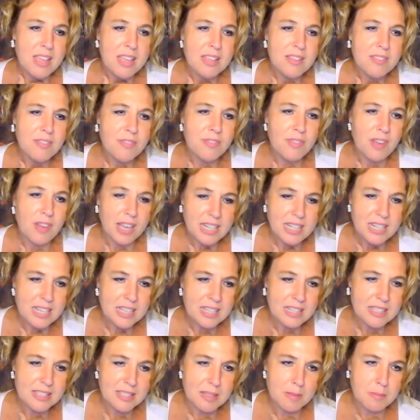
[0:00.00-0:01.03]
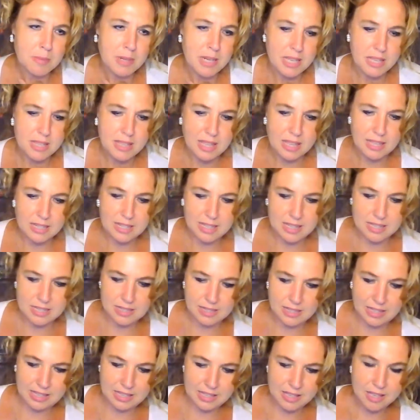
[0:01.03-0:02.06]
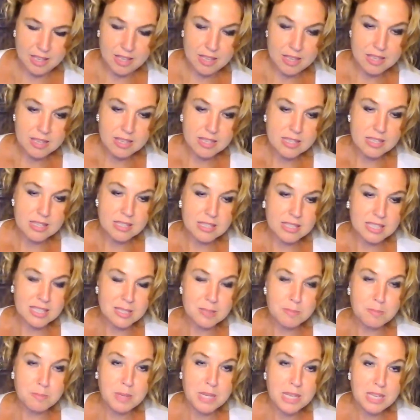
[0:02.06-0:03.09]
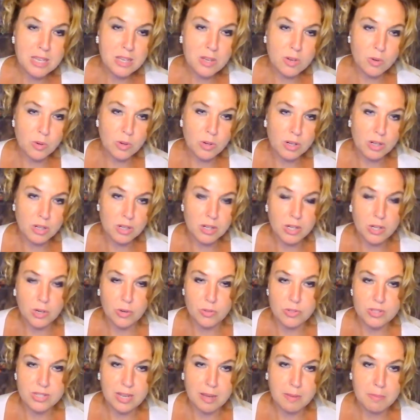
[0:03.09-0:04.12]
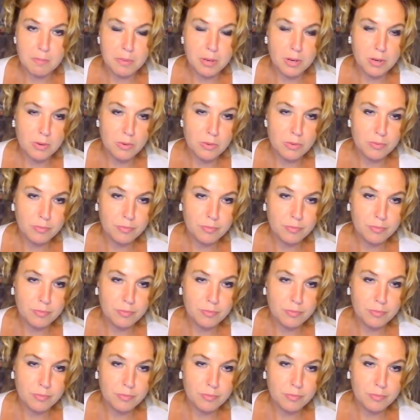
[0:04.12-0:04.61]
finding somebody that can like speak your tempo